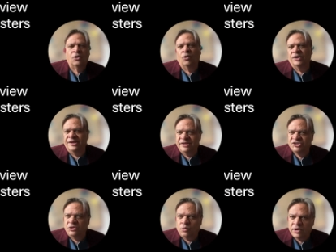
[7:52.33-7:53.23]
or an
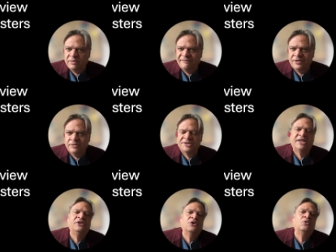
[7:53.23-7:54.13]
initial work review, so
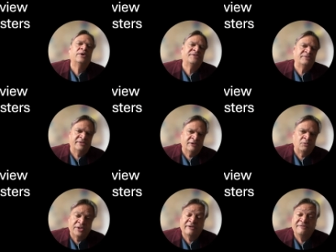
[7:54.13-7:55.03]
they know
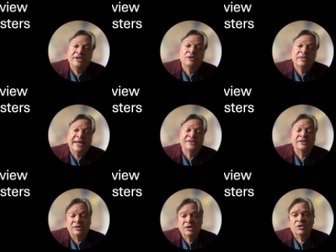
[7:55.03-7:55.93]
where their feet are
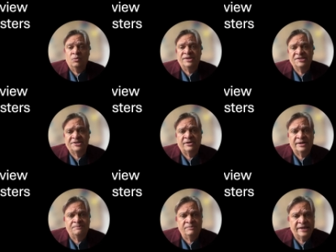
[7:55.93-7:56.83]
landing when they start
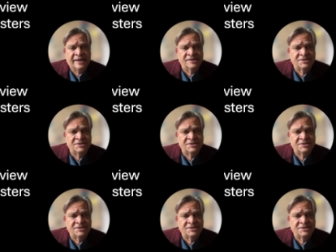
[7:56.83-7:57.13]
up again in